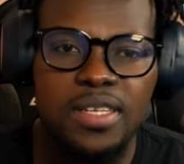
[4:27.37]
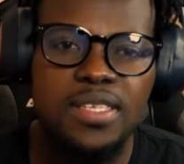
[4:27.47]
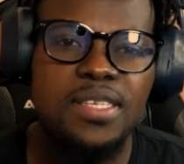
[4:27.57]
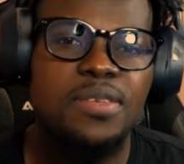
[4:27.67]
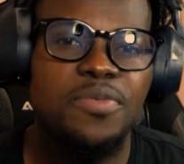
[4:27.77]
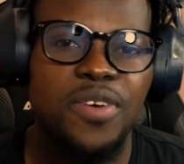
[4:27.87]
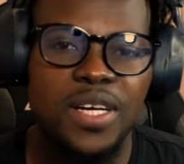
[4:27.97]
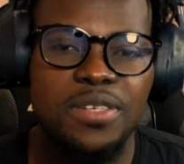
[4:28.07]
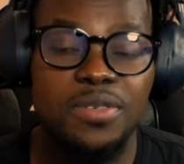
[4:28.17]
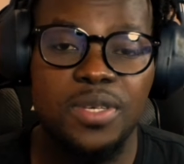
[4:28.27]
This is a
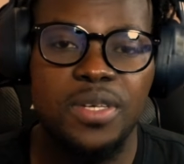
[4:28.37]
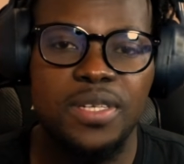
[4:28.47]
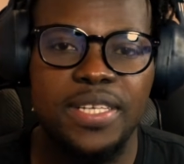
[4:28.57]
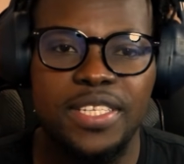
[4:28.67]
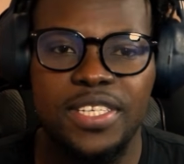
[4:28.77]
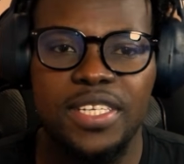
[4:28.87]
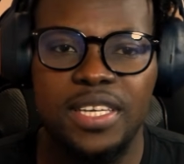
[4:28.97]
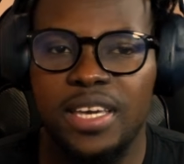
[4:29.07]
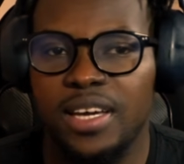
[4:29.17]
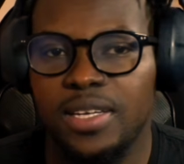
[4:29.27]
vital skill in
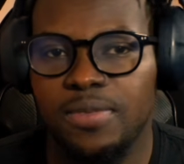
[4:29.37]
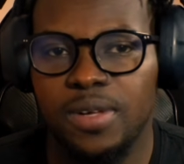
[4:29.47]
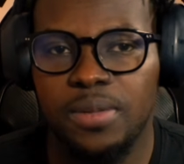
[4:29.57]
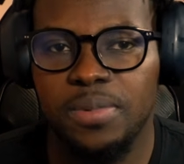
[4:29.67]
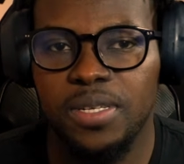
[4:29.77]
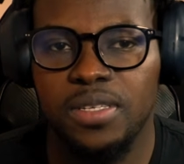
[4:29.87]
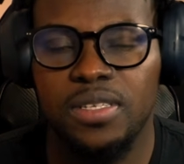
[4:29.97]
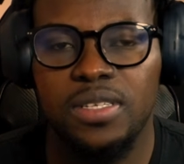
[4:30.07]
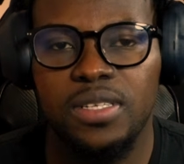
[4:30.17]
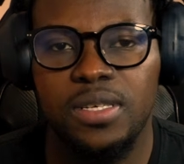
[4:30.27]
agentic AI
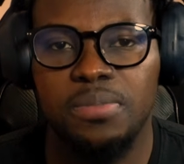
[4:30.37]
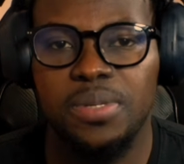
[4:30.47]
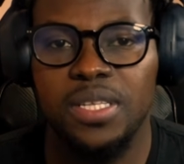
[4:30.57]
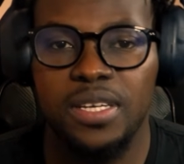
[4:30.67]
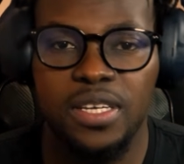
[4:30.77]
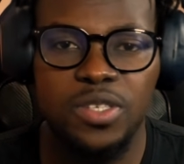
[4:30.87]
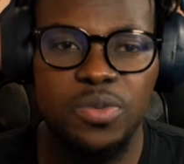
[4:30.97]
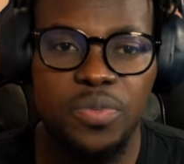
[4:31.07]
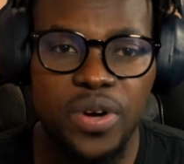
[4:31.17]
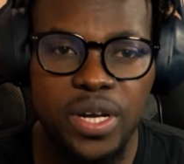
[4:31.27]
development. The ability to
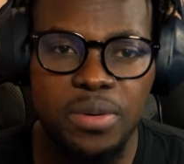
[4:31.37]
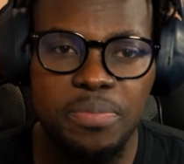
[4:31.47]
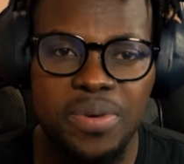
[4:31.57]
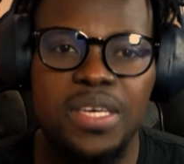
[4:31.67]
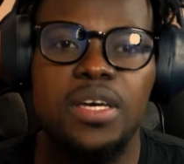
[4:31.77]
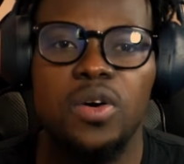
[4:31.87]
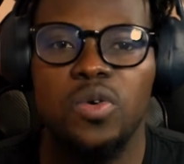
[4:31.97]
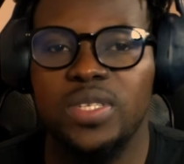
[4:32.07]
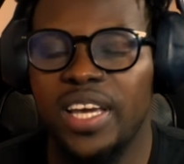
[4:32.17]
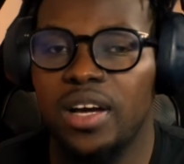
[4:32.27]
break a big
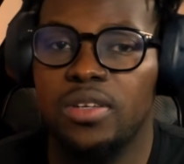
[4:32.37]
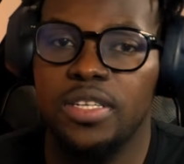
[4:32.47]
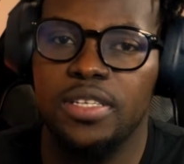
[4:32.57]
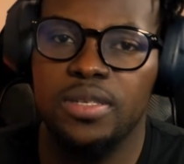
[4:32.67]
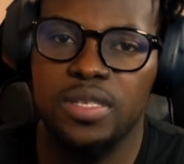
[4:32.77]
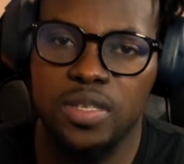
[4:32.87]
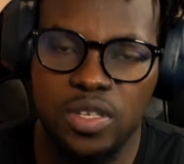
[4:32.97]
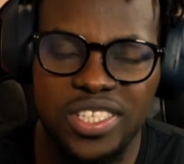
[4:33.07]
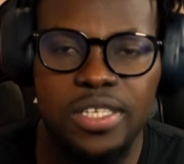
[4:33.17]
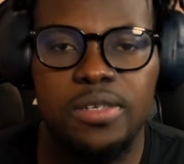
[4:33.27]
goal down into its
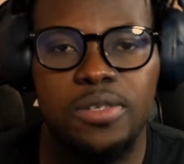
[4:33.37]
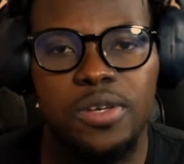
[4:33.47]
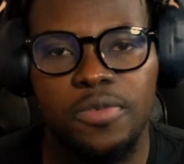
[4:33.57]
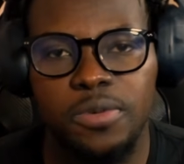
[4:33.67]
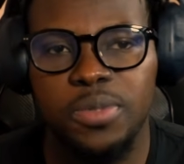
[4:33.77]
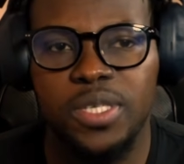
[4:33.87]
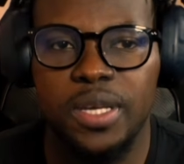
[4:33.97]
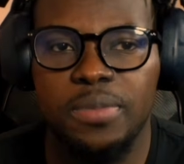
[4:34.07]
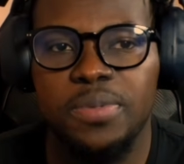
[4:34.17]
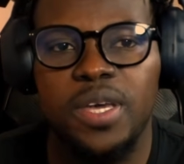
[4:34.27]
logical solvable
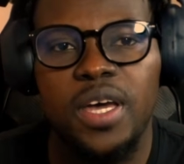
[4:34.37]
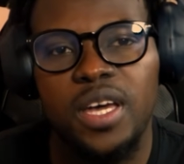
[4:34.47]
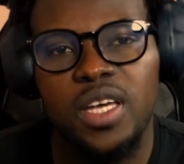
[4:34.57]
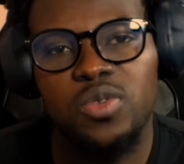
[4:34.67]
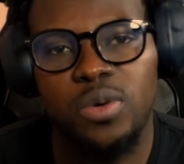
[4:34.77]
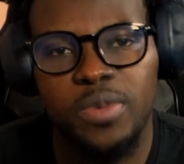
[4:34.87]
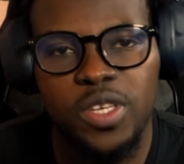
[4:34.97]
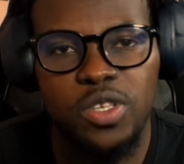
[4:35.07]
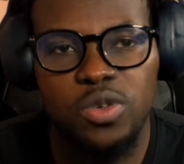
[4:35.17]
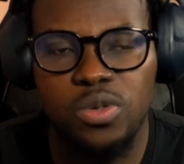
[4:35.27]
steps is what
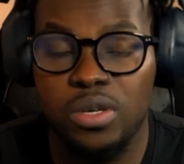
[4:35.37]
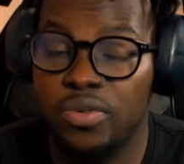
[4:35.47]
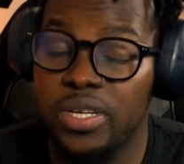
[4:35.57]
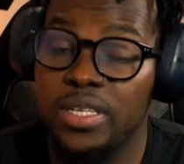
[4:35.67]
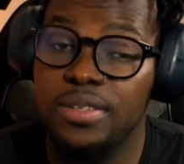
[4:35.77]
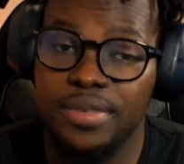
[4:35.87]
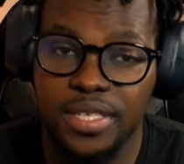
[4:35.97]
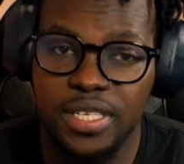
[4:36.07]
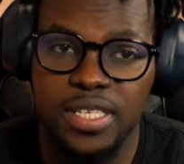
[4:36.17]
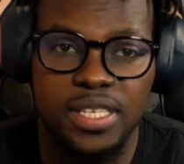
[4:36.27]
makes you a great
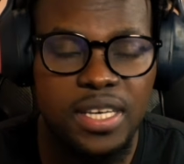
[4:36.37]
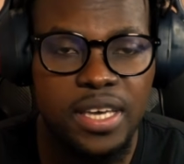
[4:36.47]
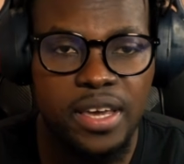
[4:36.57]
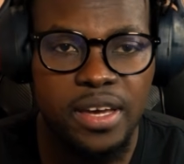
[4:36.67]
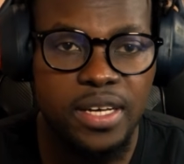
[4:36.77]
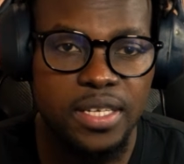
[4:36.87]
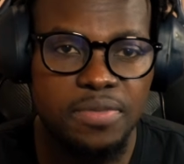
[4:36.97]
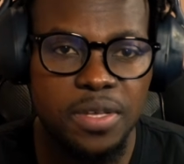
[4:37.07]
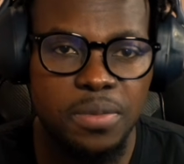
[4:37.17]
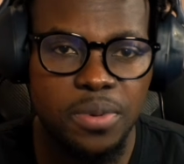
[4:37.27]
agentic AI
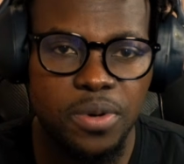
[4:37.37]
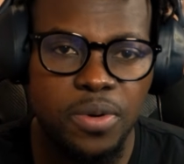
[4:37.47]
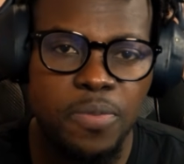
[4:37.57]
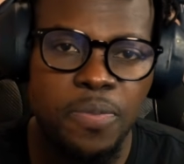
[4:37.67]
developer.